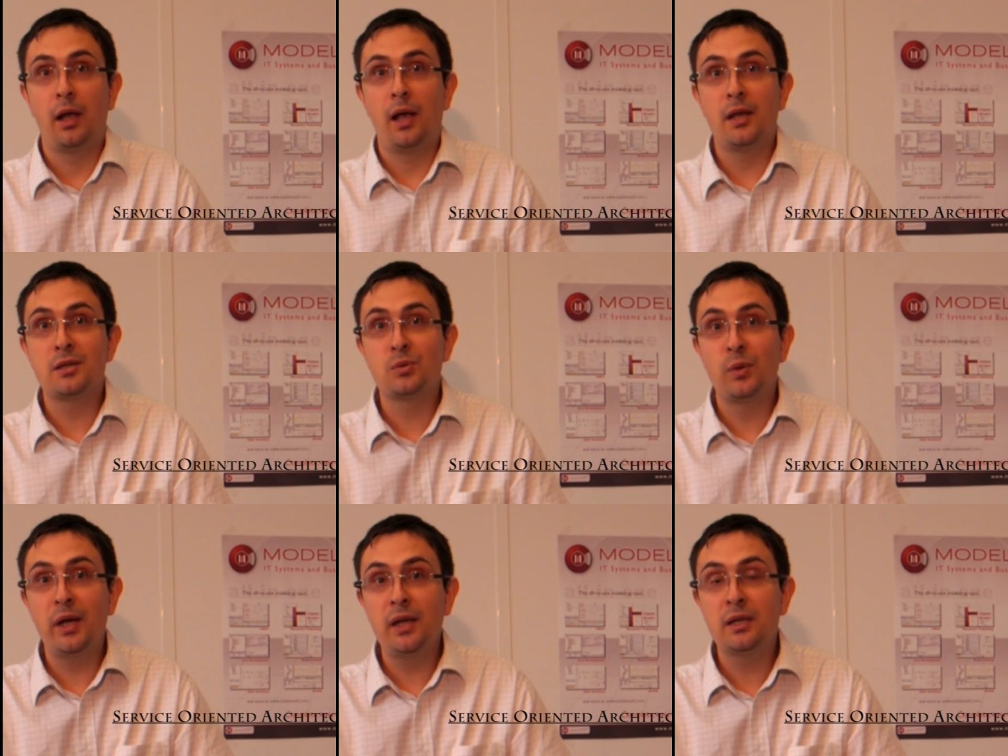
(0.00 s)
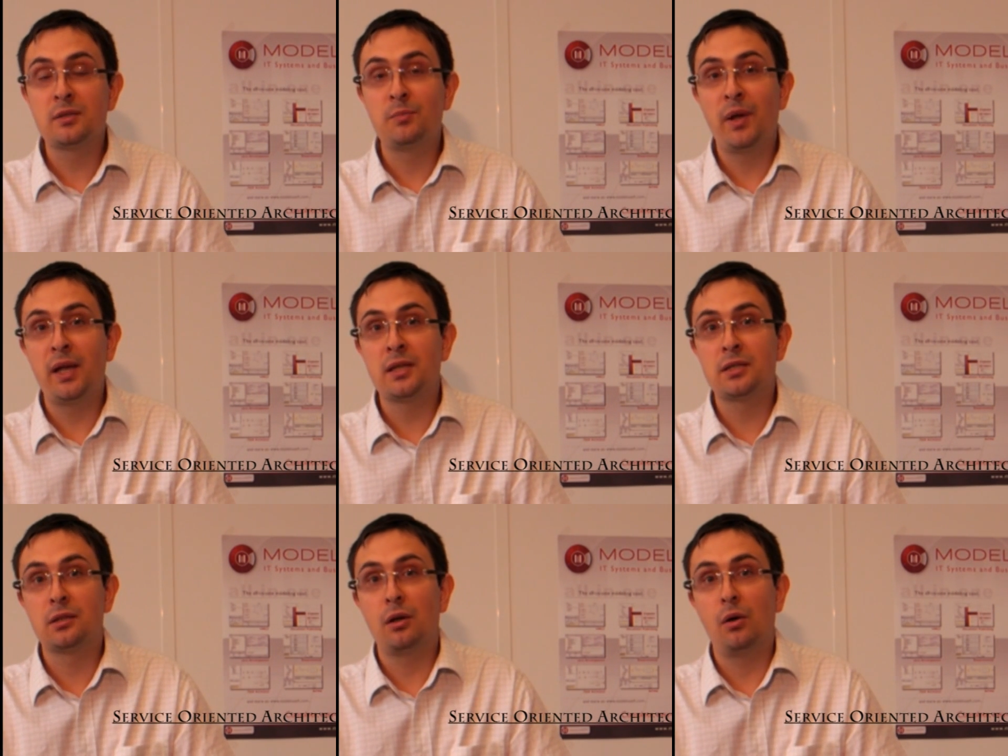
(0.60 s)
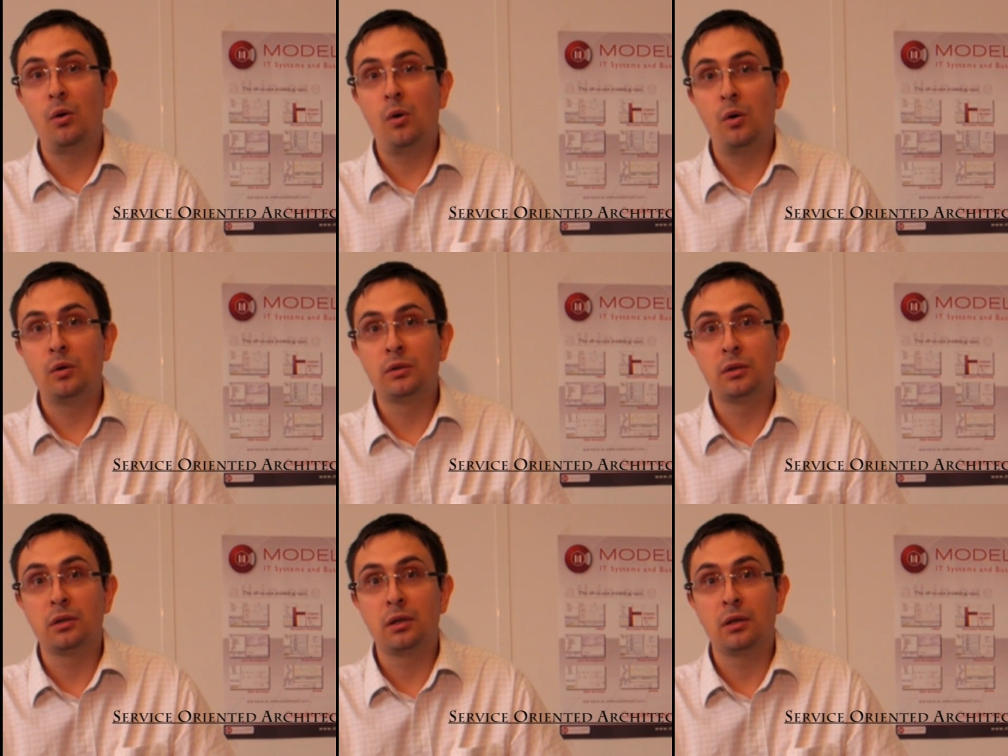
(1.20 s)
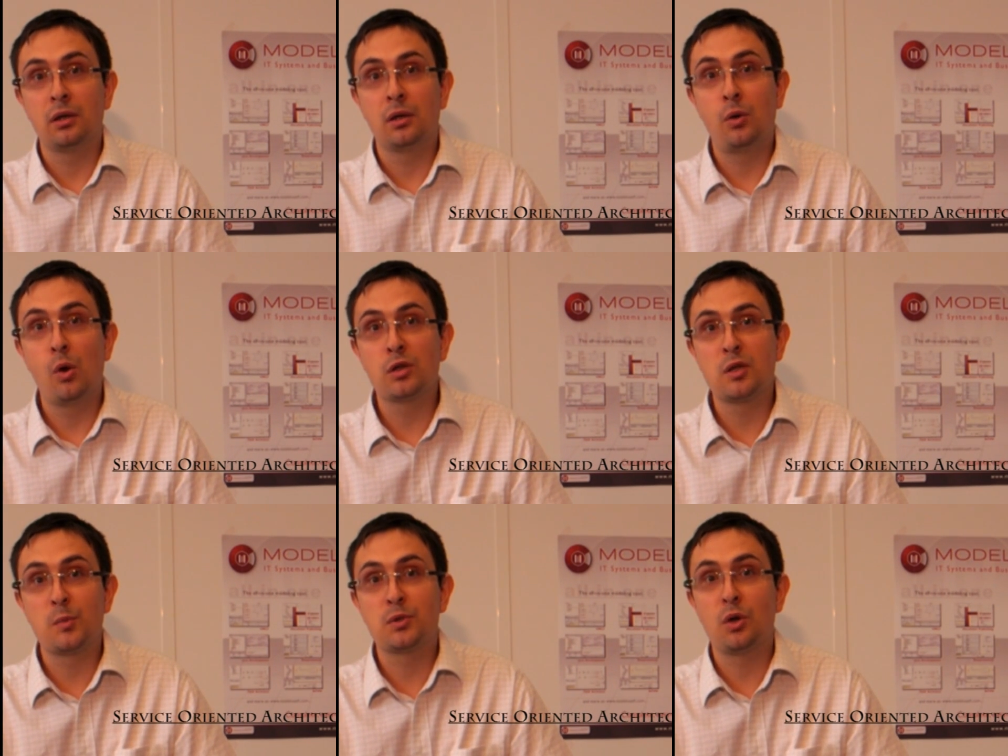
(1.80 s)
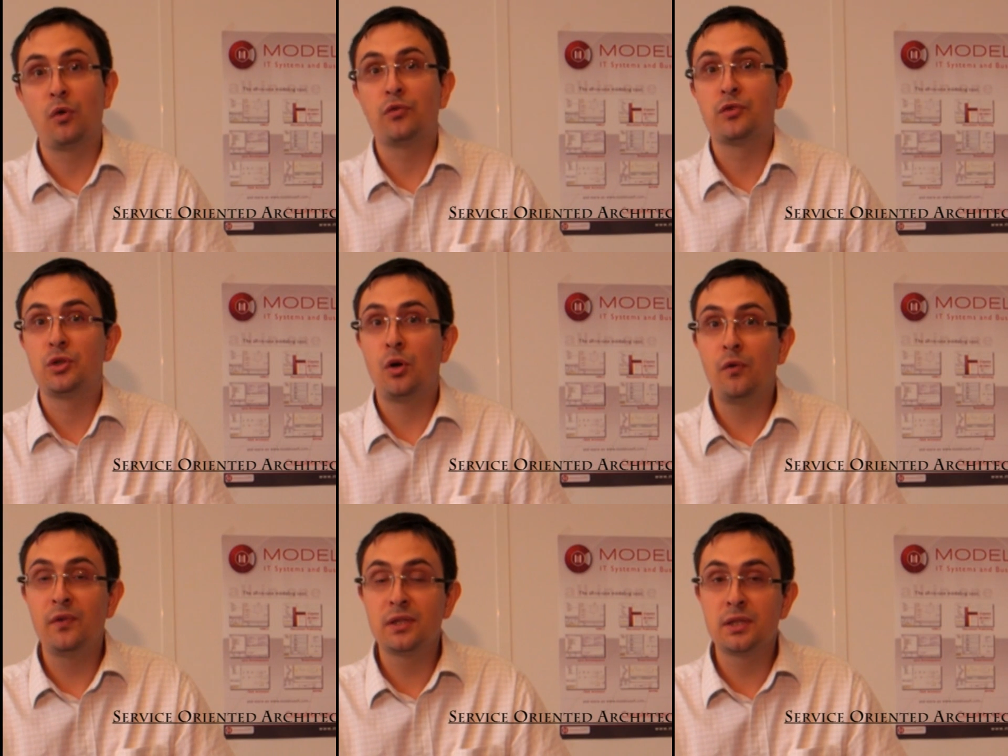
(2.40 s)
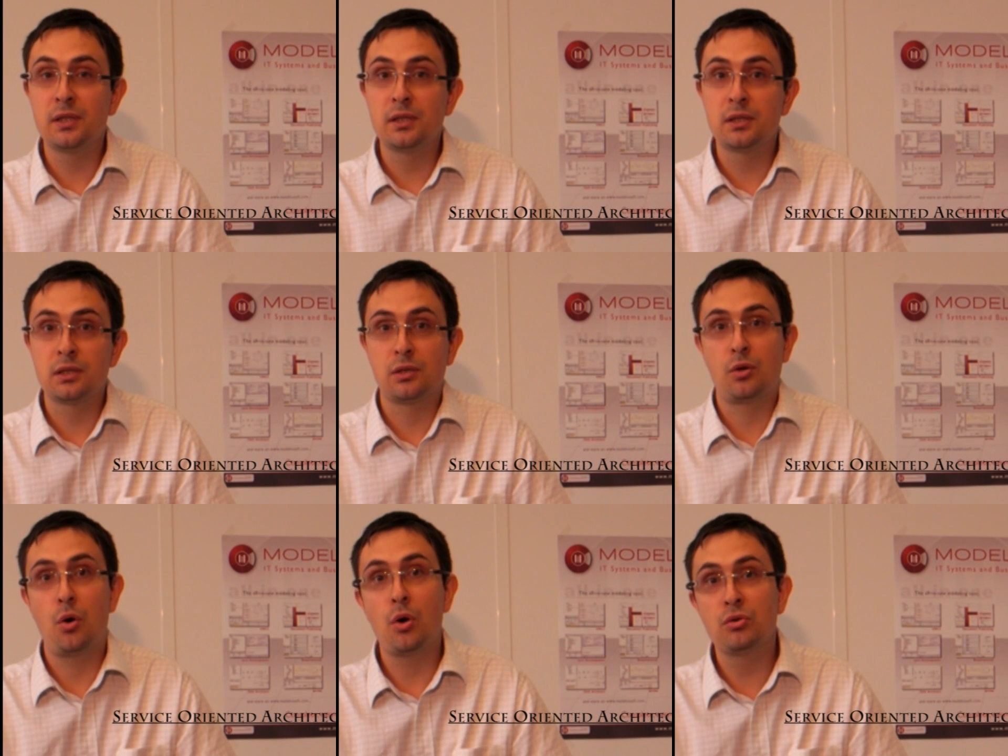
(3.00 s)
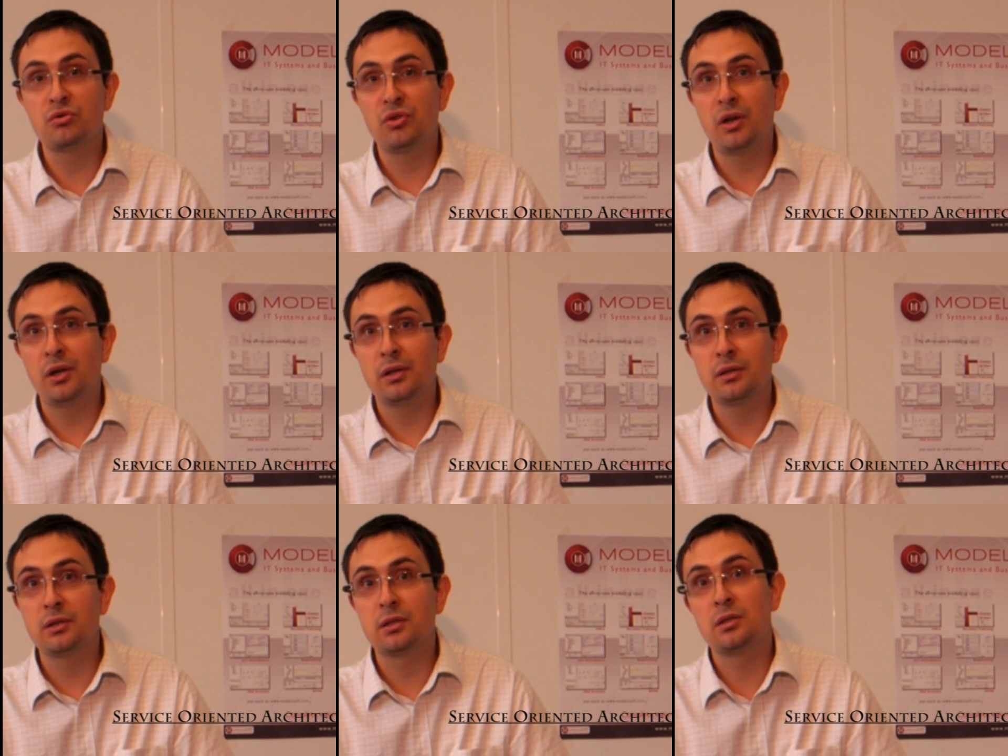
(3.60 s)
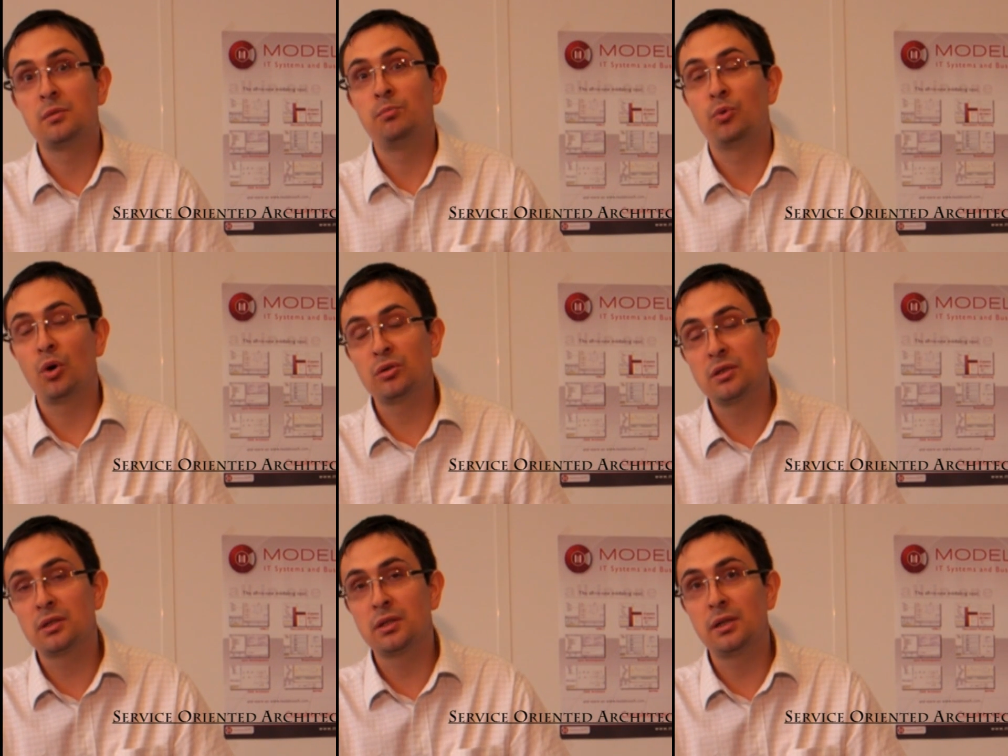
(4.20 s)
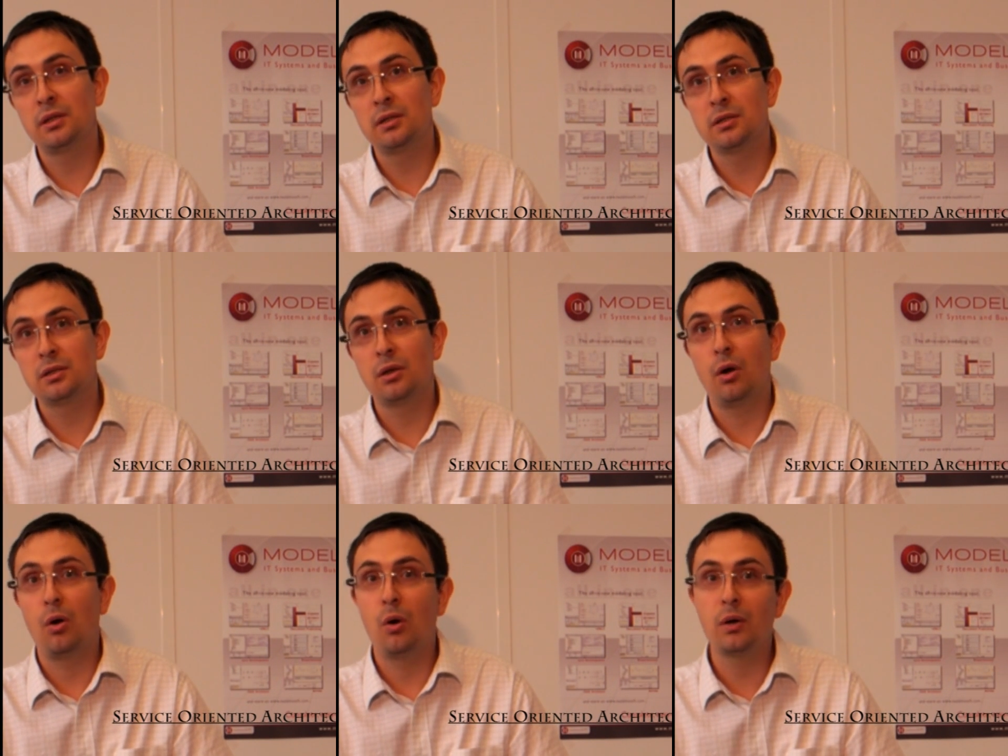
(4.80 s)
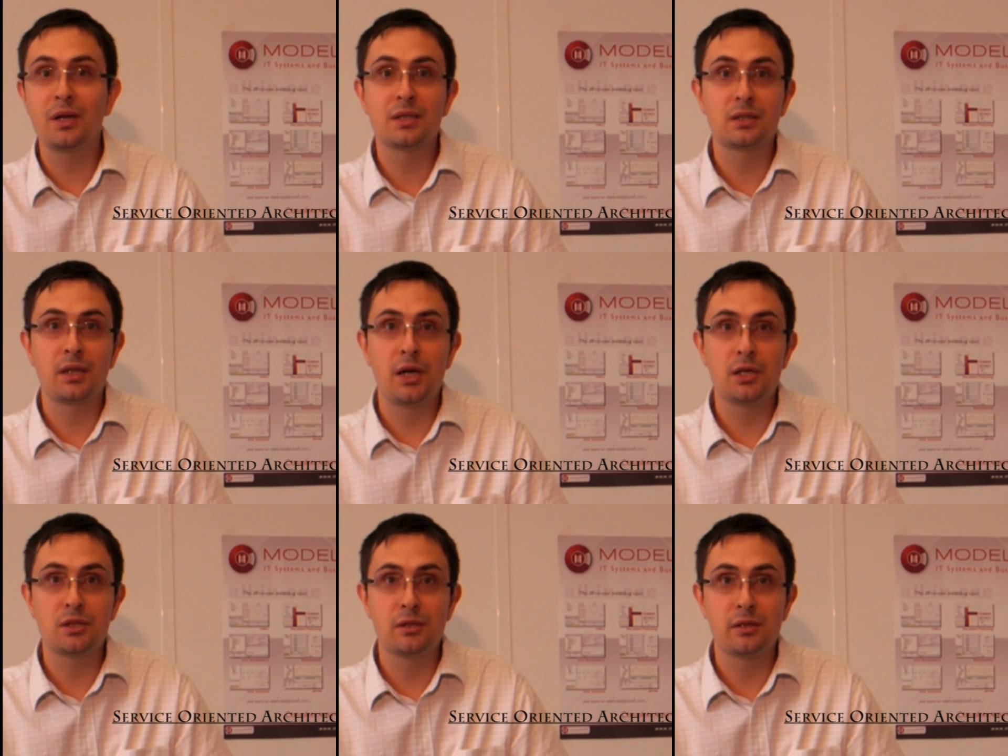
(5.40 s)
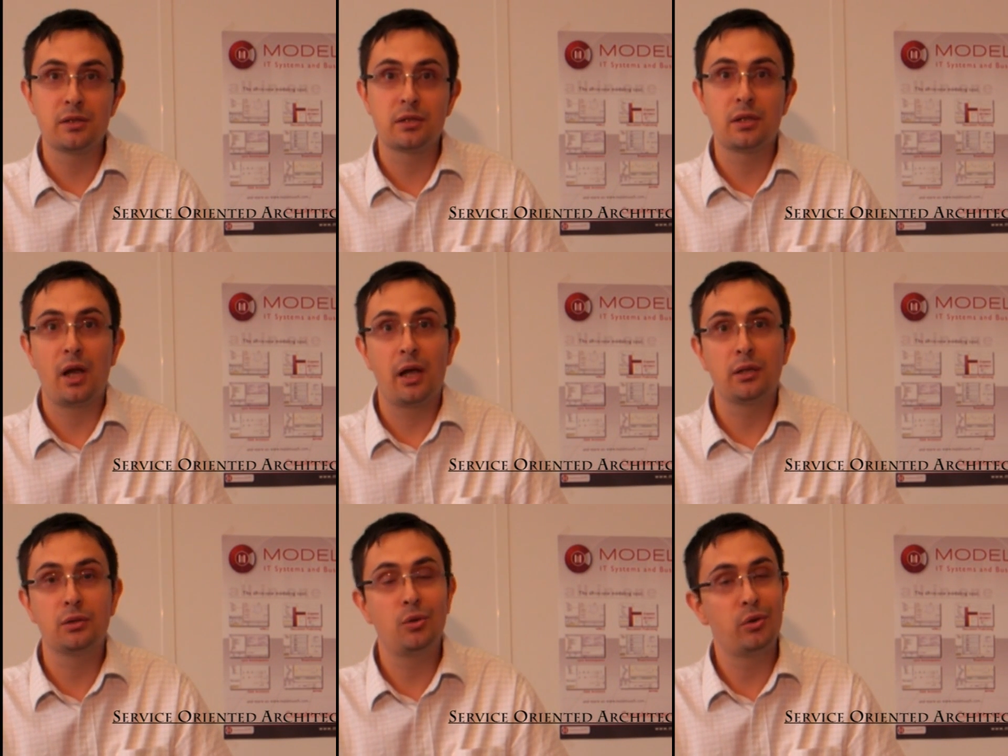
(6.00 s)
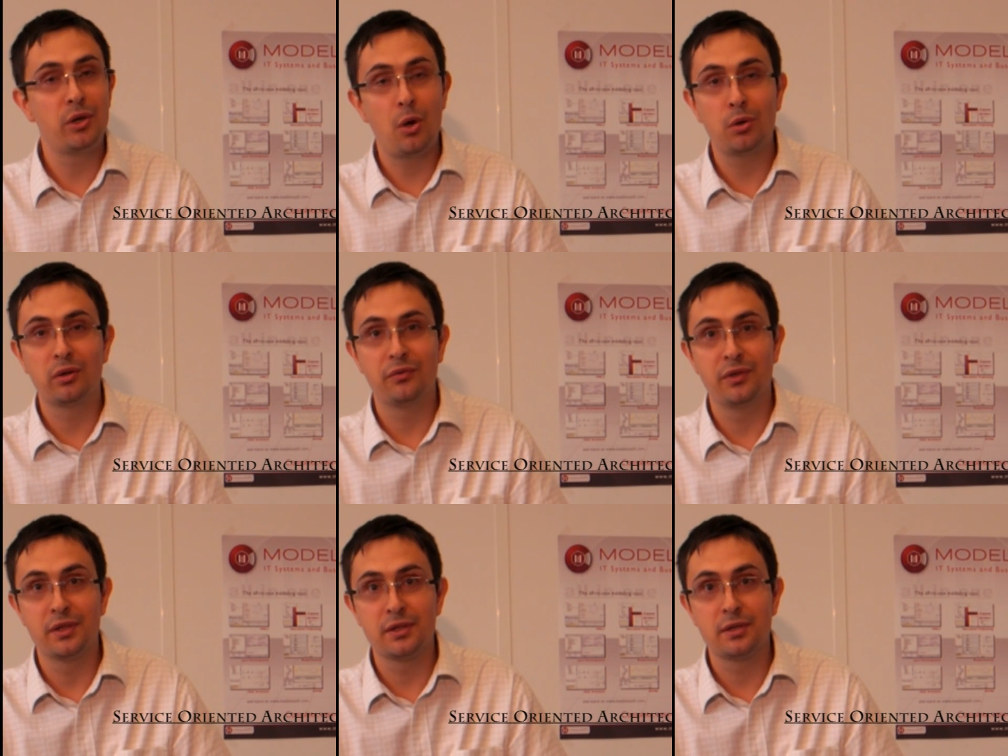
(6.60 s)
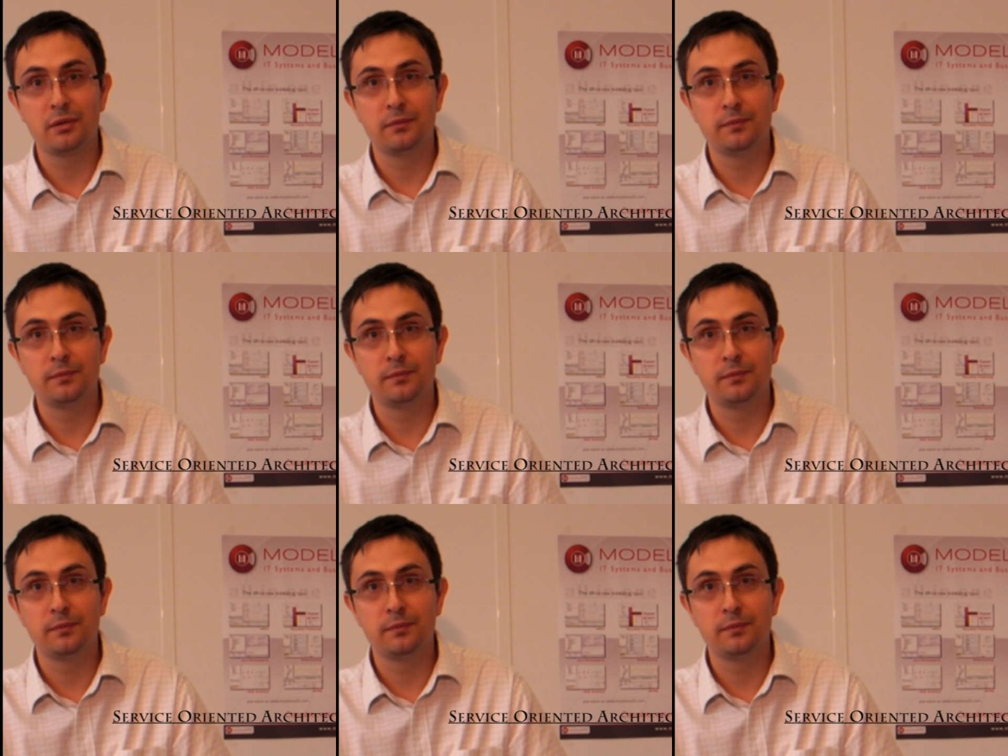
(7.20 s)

SOA is based on uh, concepts of services, contracts, processes, orchestrations, and choreographies.